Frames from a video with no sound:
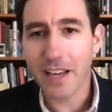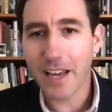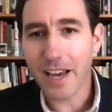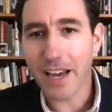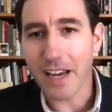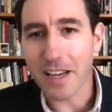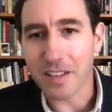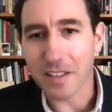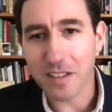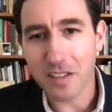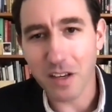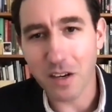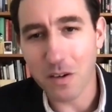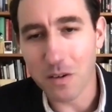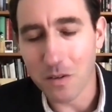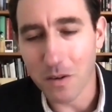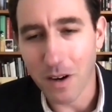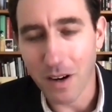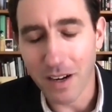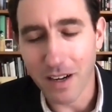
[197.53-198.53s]
Yeah,
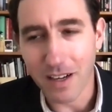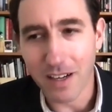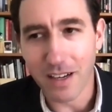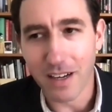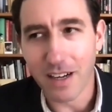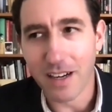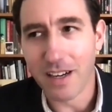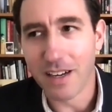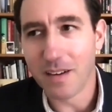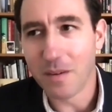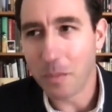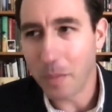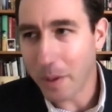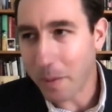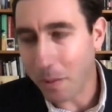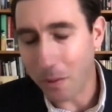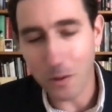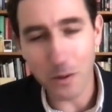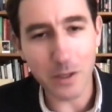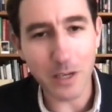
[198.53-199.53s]
so
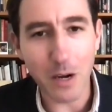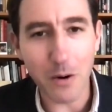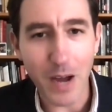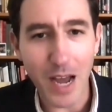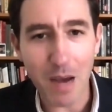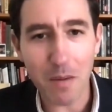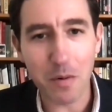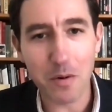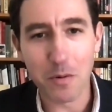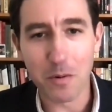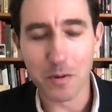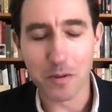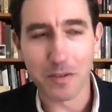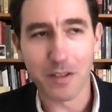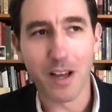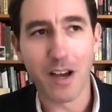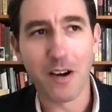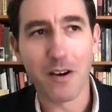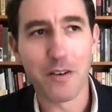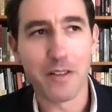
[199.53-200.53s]
people who know Apple will
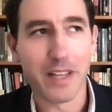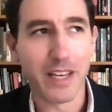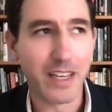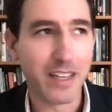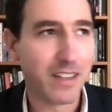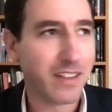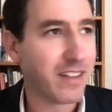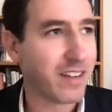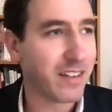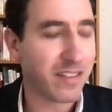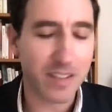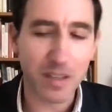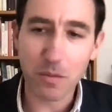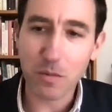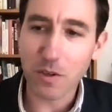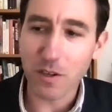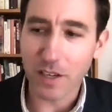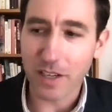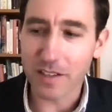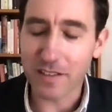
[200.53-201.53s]
know that
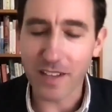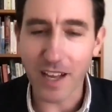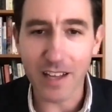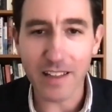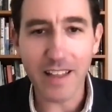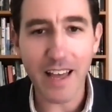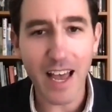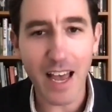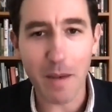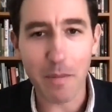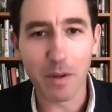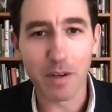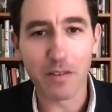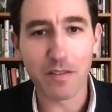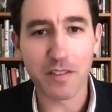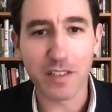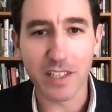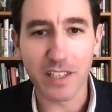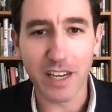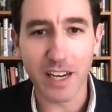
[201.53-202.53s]
Tim Cook is not in the habit
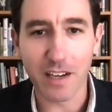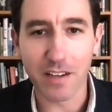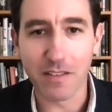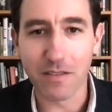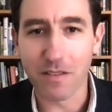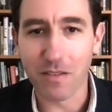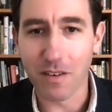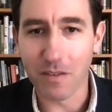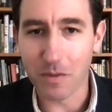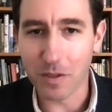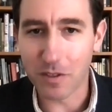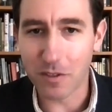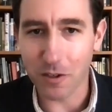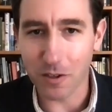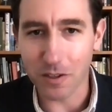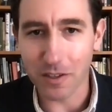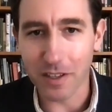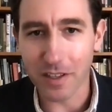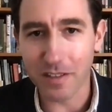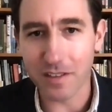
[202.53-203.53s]
of sitting down with
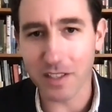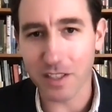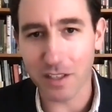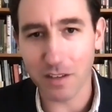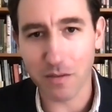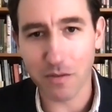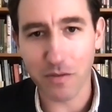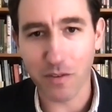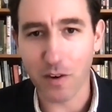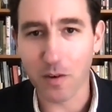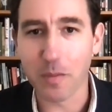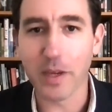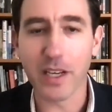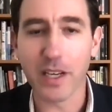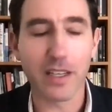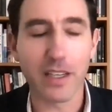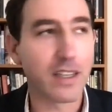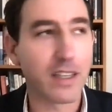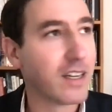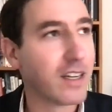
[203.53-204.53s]
journalists and
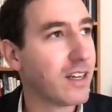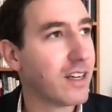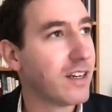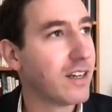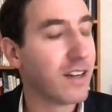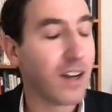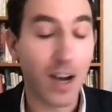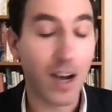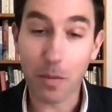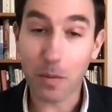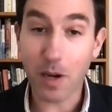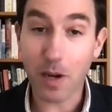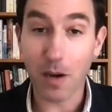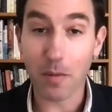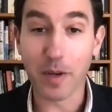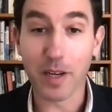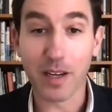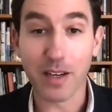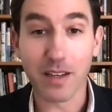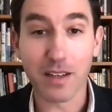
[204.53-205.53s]
confirming
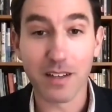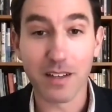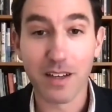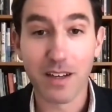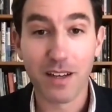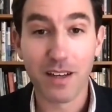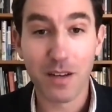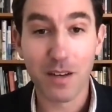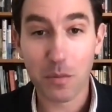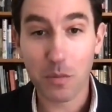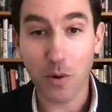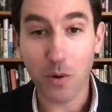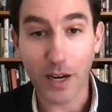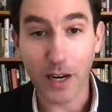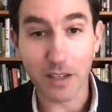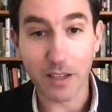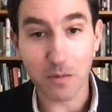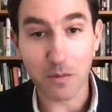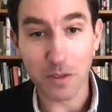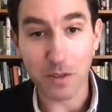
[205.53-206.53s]
upcoming
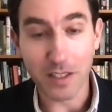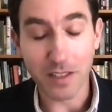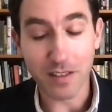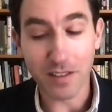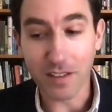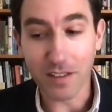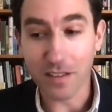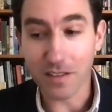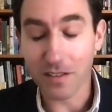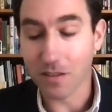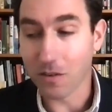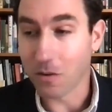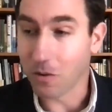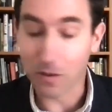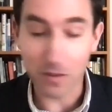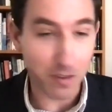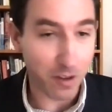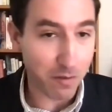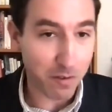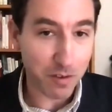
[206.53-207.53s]
product releases
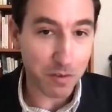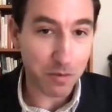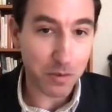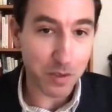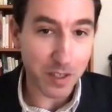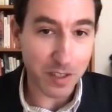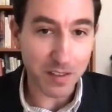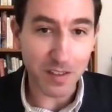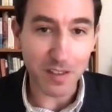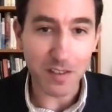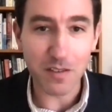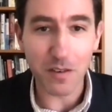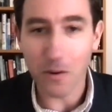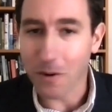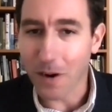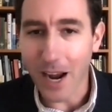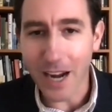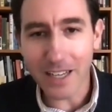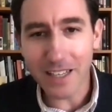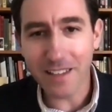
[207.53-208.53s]
or service releases
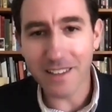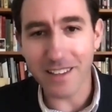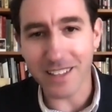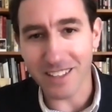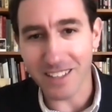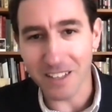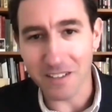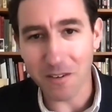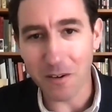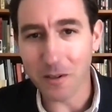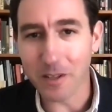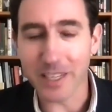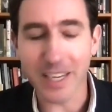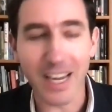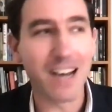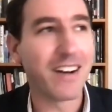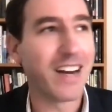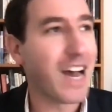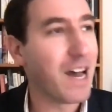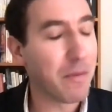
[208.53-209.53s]
or anything they're
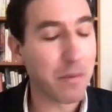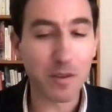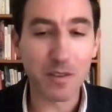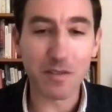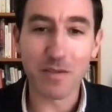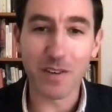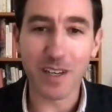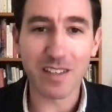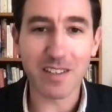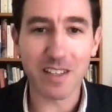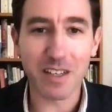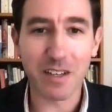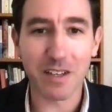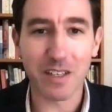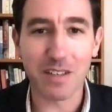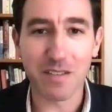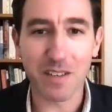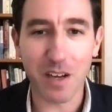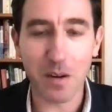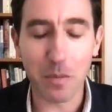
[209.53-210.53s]
rolling out. Apple's a very
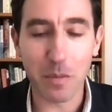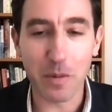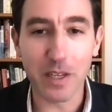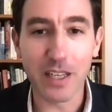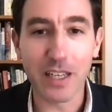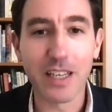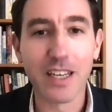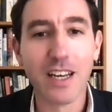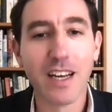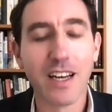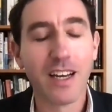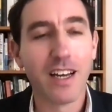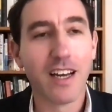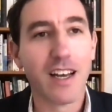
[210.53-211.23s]
secretive company.